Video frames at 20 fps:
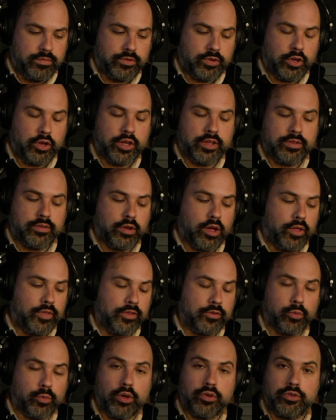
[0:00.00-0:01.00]
So you could call
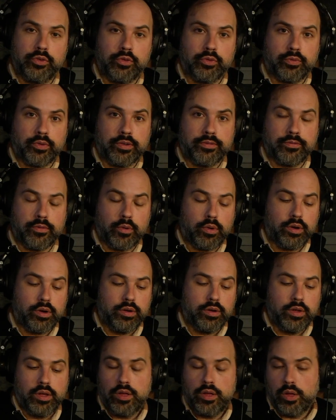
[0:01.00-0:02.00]
this 1, 2, 3,
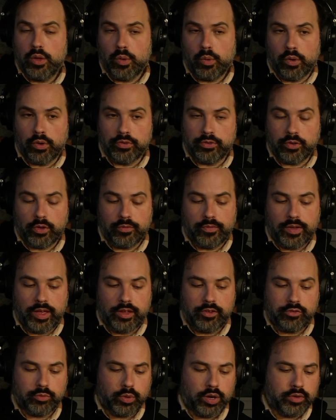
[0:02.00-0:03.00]
4, or
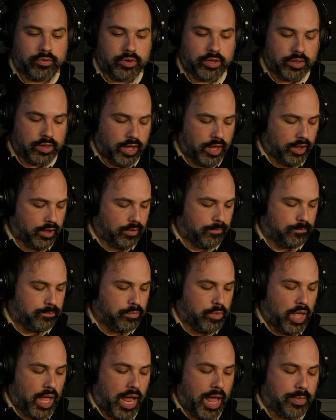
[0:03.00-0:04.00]
solfege, whatever you like.
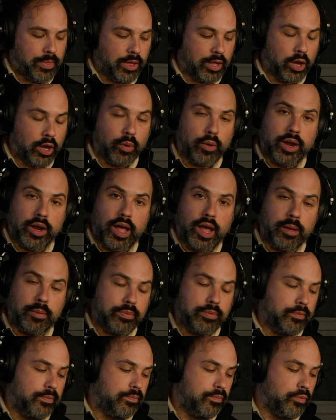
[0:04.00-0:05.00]
And then going
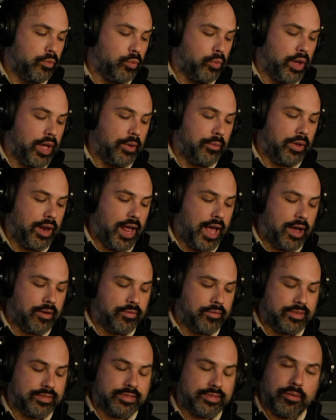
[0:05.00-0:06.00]
up, we would
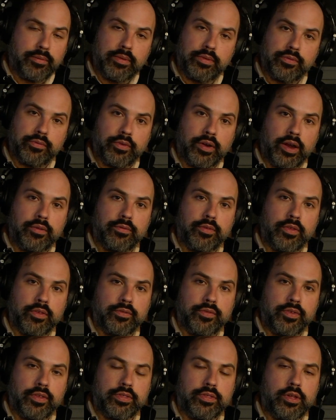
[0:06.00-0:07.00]
have the 7th fret for the
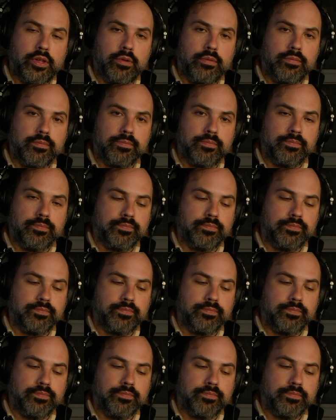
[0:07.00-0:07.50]
5th note.